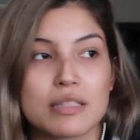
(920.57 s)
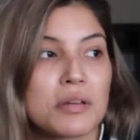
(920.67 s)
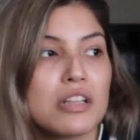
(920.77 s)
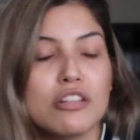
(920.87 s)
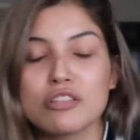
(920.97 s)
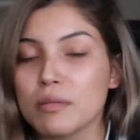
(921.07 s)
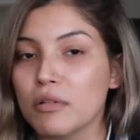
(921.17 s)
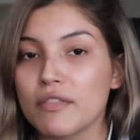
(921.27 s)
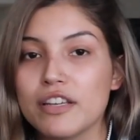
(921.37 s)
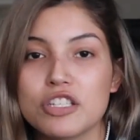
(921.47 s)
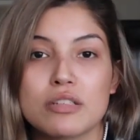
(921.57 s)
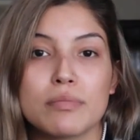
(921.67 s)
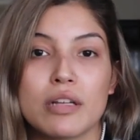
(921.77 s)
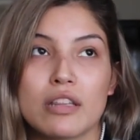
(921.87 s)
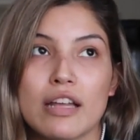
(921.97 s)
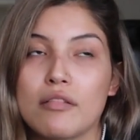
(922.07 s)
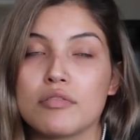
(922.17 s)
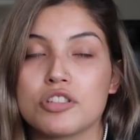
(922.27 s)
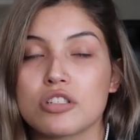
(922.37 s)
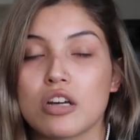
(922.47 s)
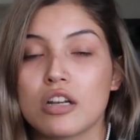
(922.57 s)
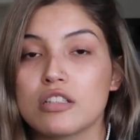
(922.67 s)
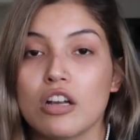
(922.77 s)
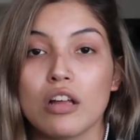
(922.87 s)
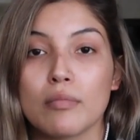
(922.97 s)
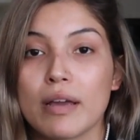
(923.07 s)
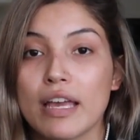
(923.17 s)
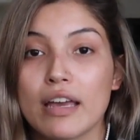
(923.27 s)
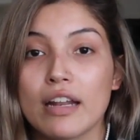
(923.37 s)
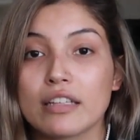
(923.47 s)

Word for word: I'm gonna lose my motivation. But that was just honestly all in my head.